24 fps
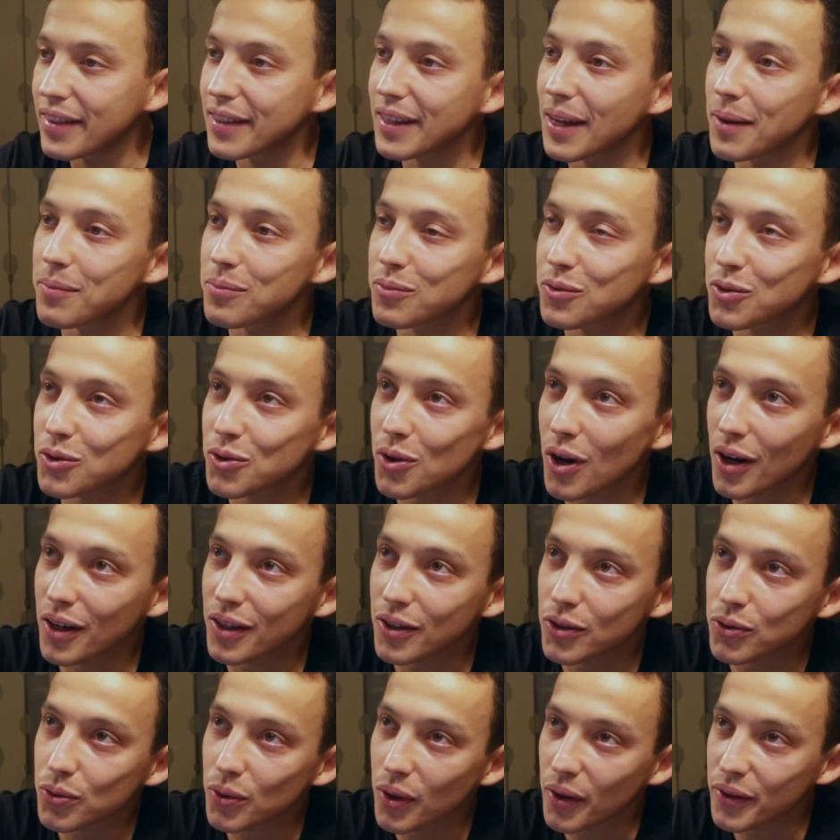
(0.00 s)
think I'm
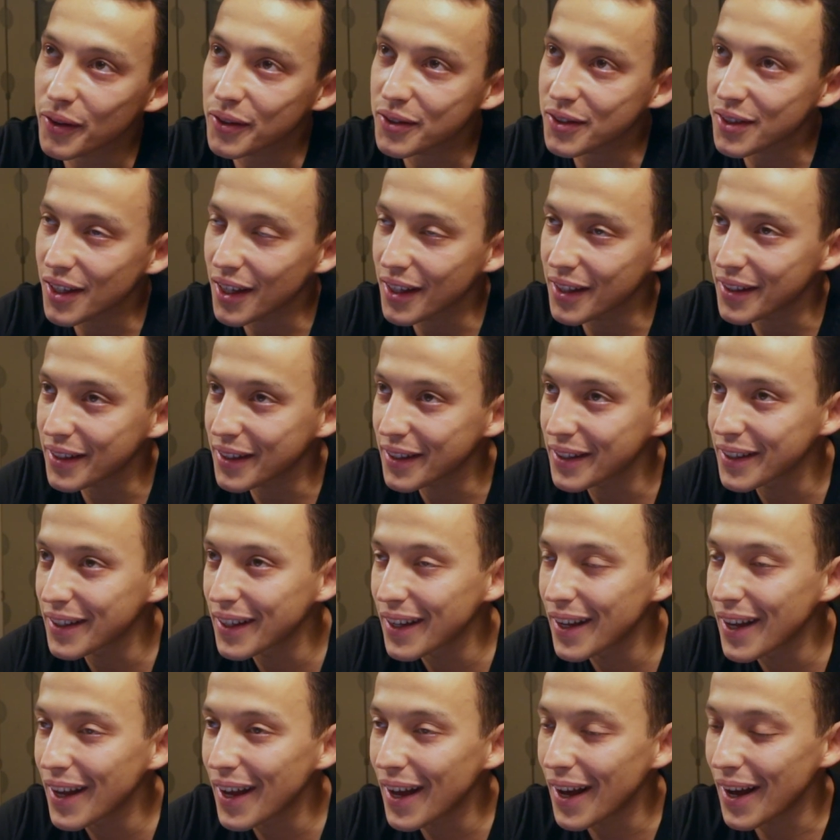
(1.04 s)
struggling to understand
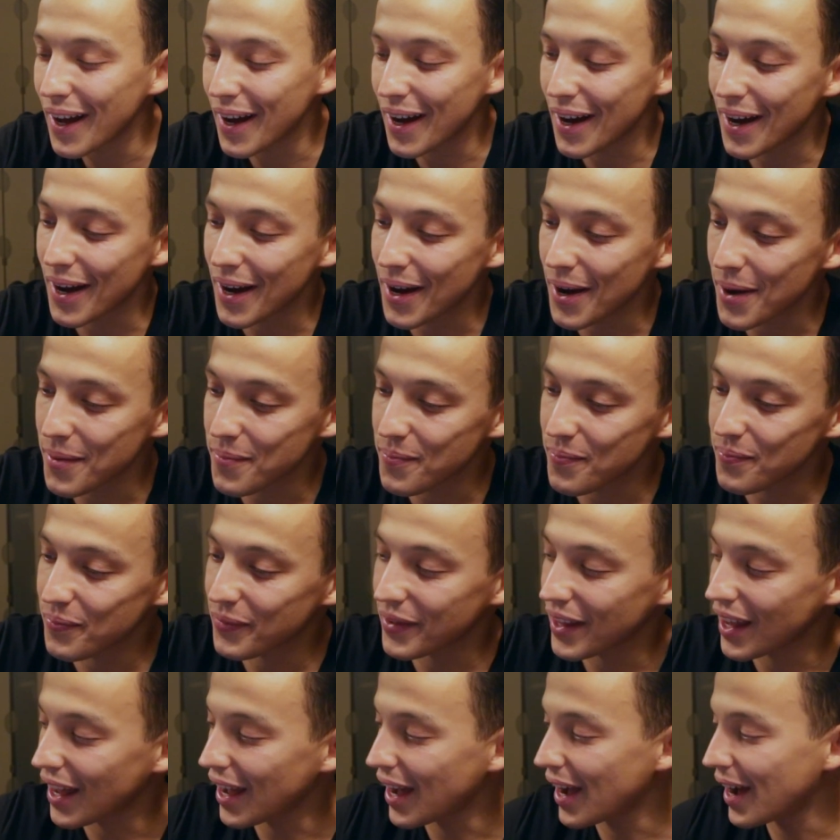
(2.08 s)
um,
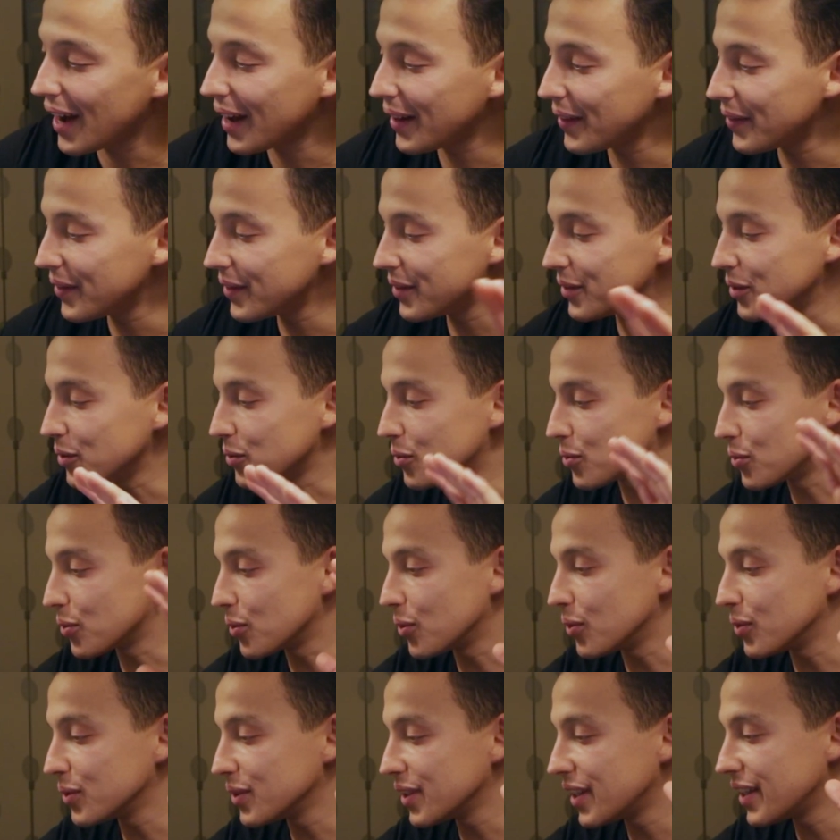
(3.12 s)
your
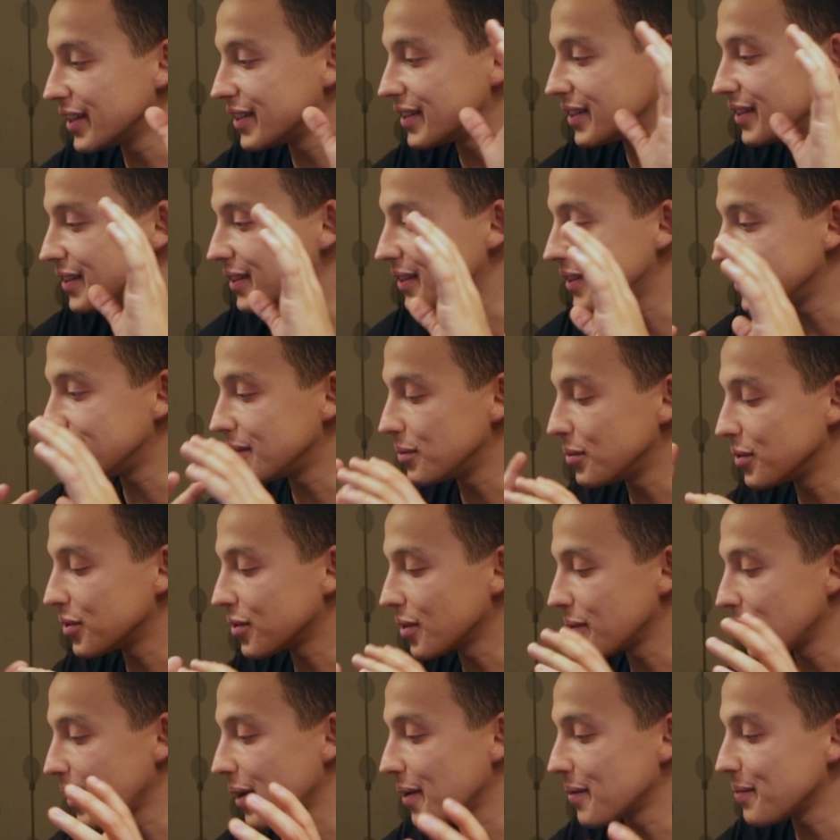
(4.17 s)
role, and the
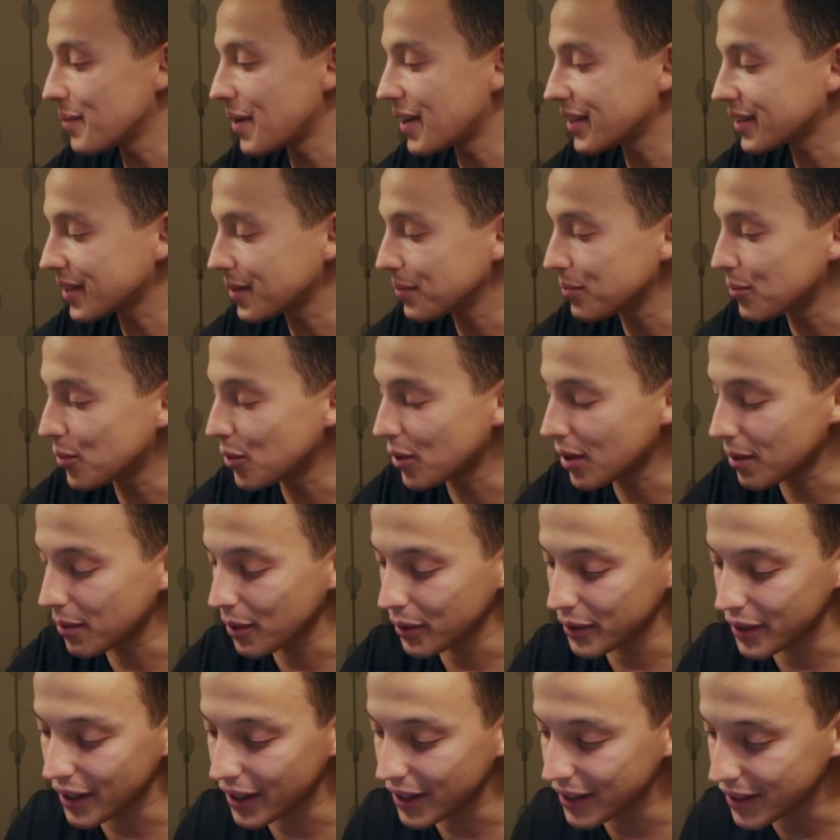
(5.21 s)
reason why I'm asking more
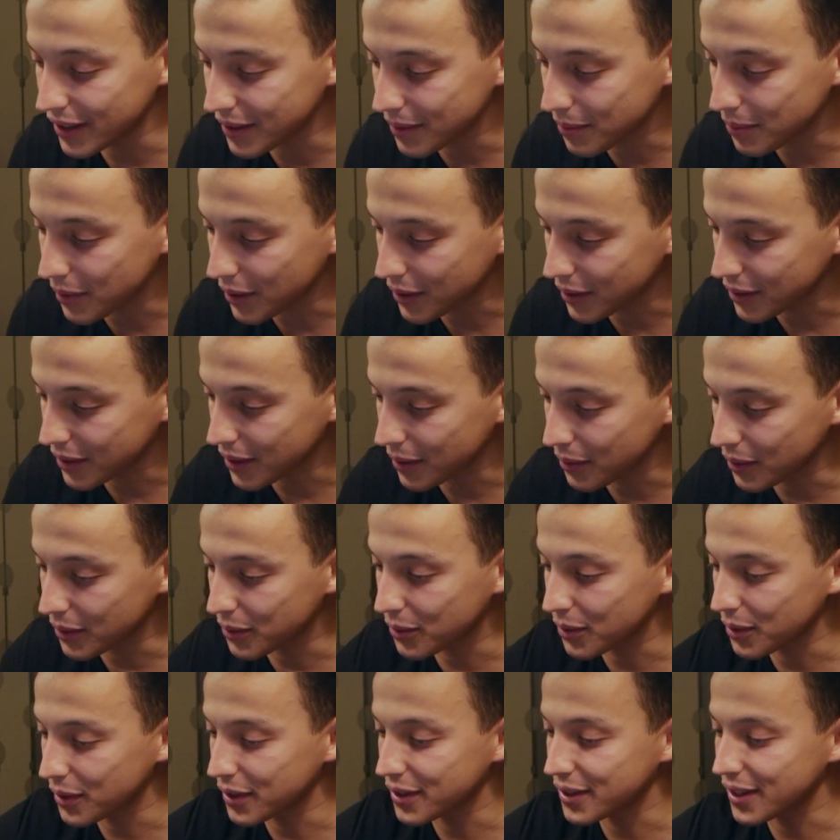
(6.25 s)
about that is because I want
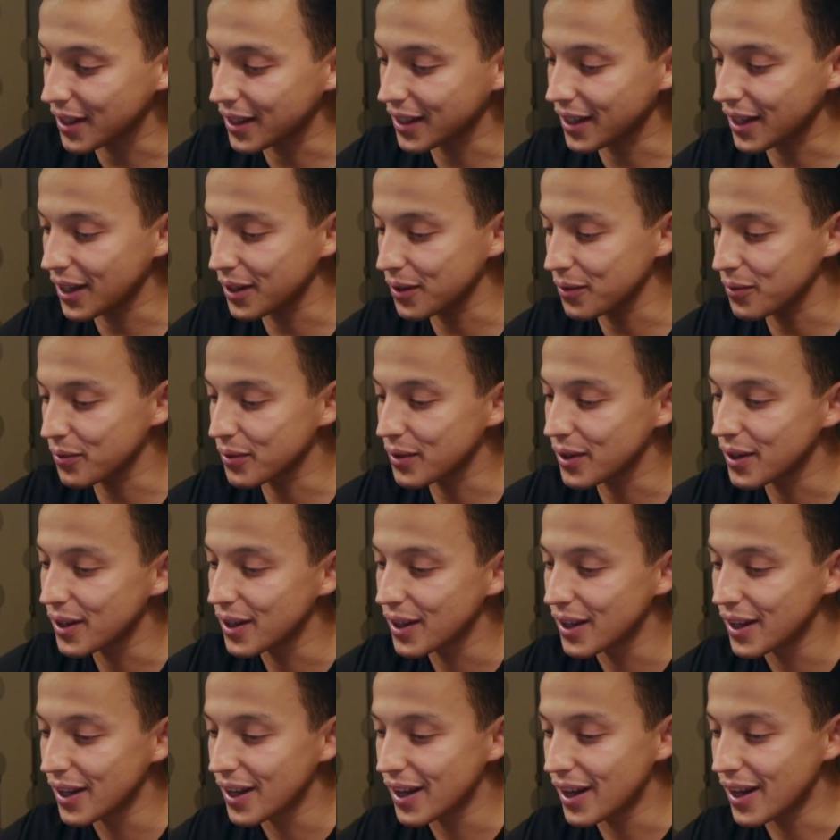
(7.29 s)
to understand kind of
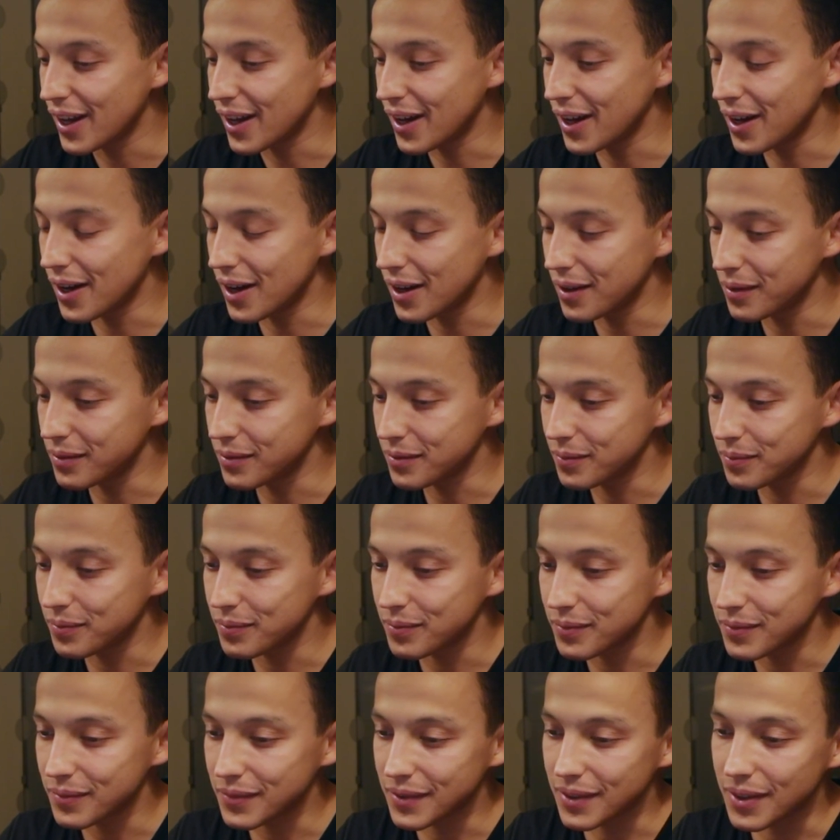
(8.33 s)

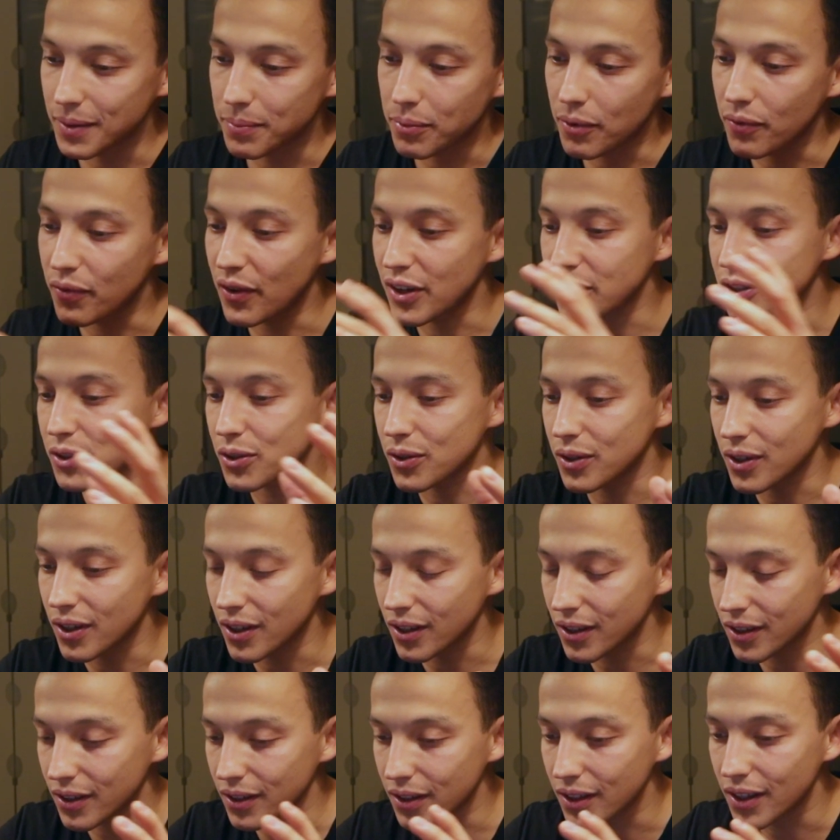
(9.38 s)
the
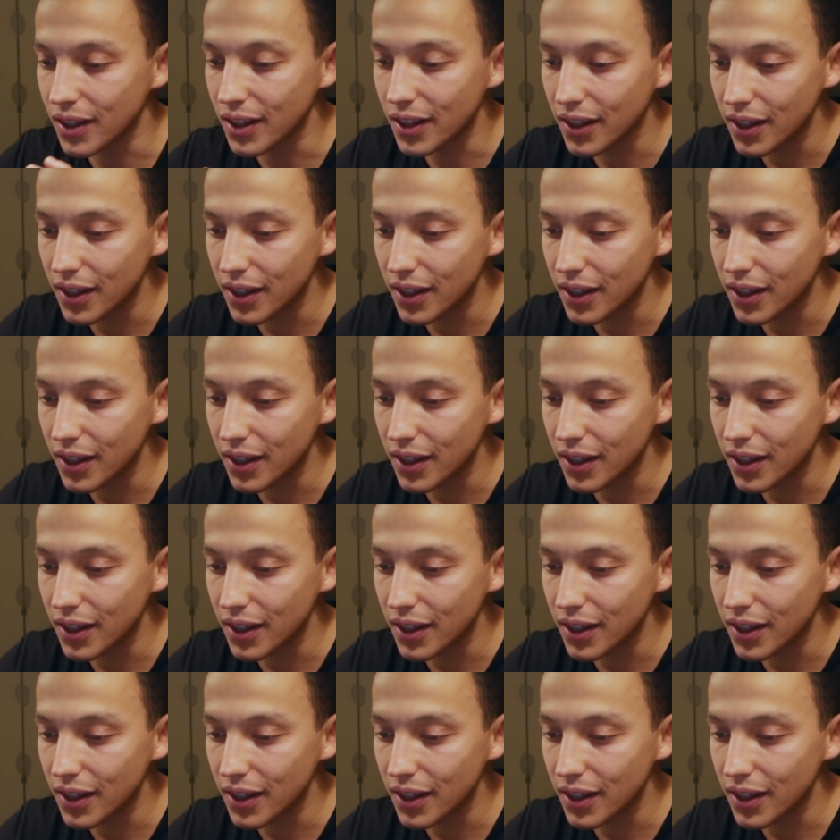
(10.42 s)
professional